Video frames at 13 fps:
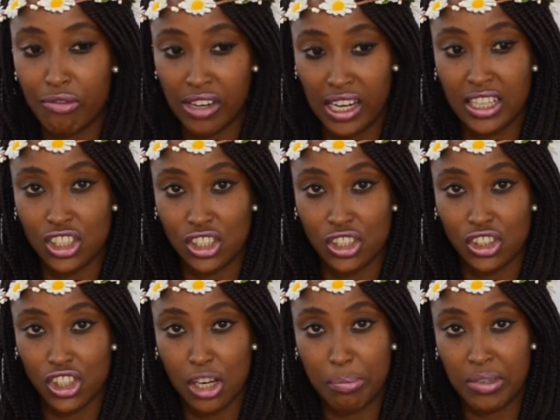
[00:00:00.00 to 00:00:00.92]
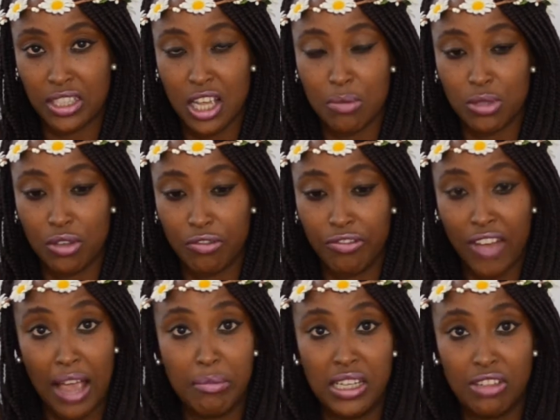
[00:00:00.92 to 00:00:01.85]
relationship in terms of
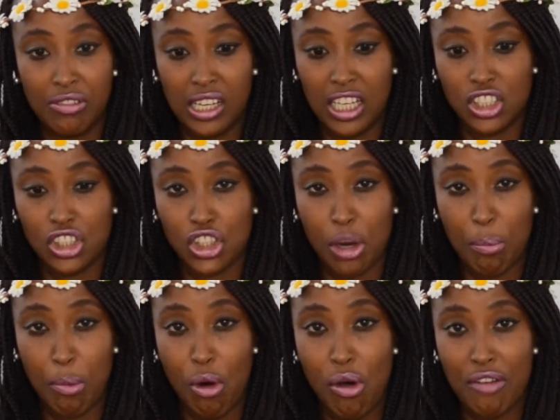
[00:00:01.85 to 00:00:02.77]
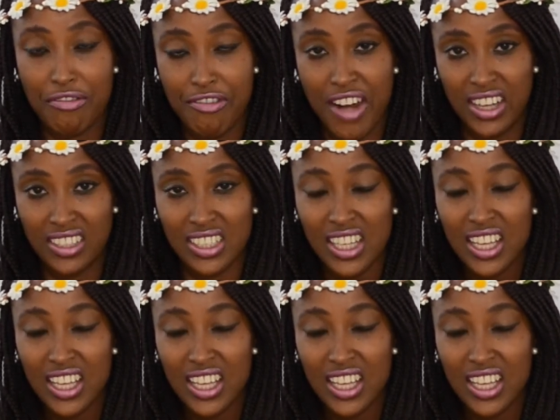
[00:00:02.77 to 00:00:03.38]
family relationship or a friend,